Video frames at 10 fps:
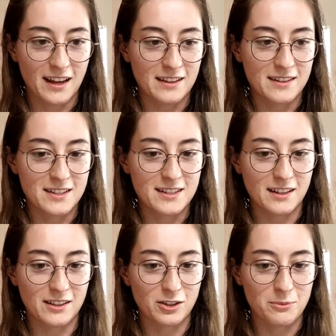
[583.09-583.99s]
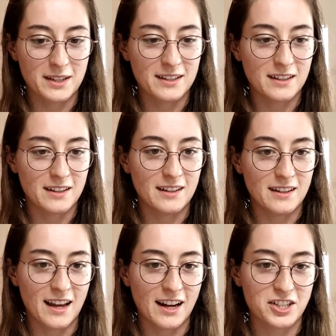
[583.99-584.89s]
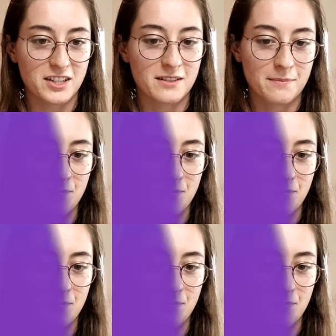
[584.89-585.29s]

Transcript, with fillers: at this a little bit in, in action.